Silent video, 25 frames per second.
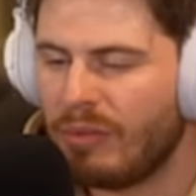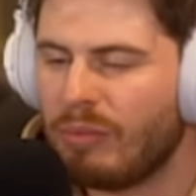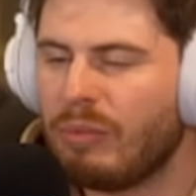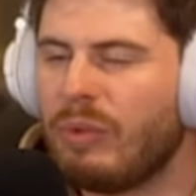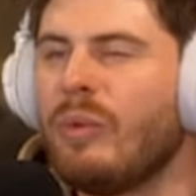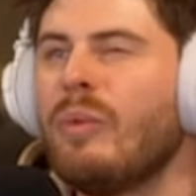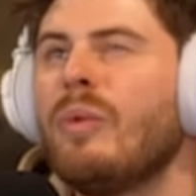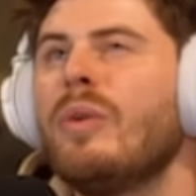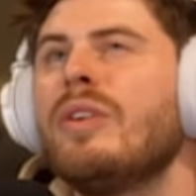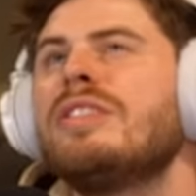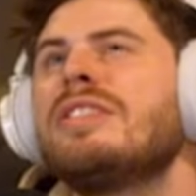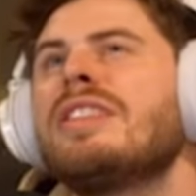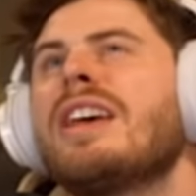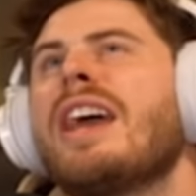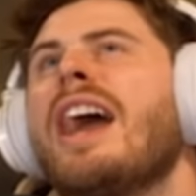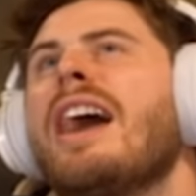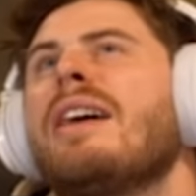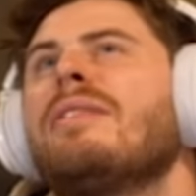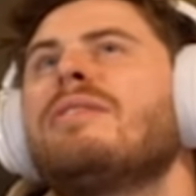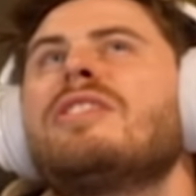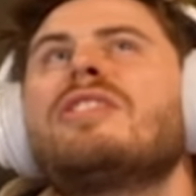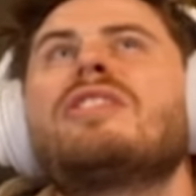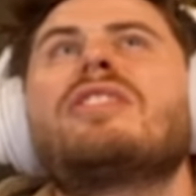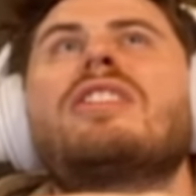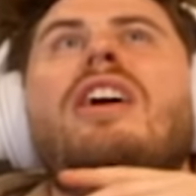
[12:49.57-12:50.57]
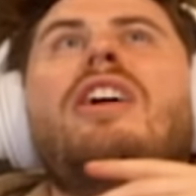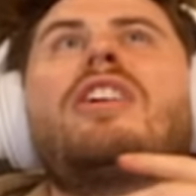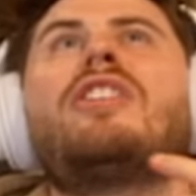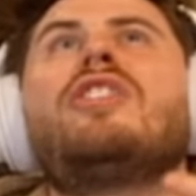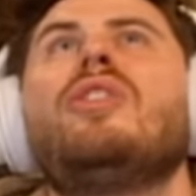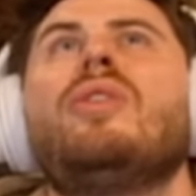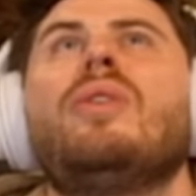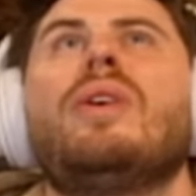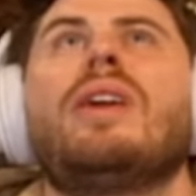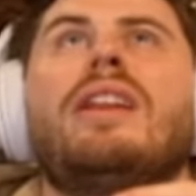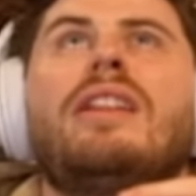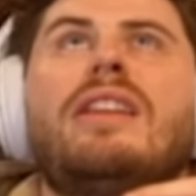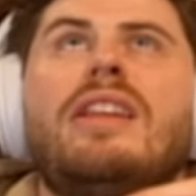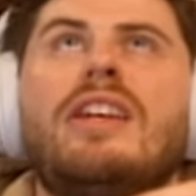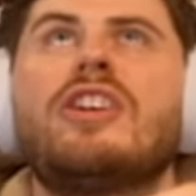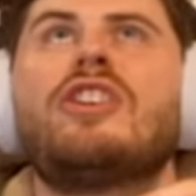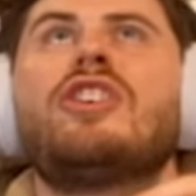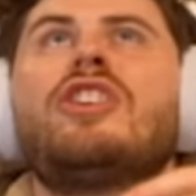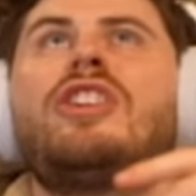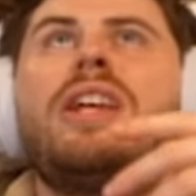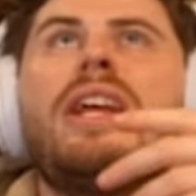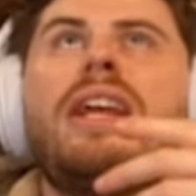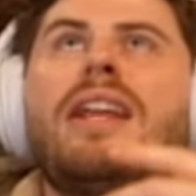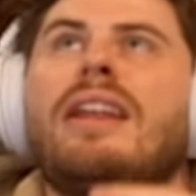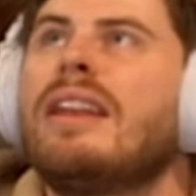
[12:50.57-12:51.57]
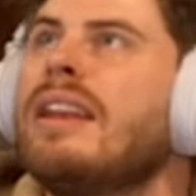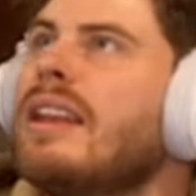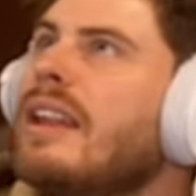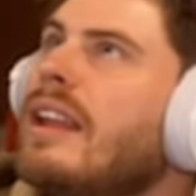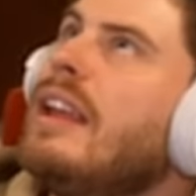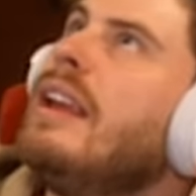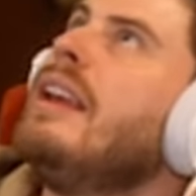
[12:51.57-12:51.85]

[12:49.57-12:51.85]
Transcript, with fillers: But once I have to start doing this shit,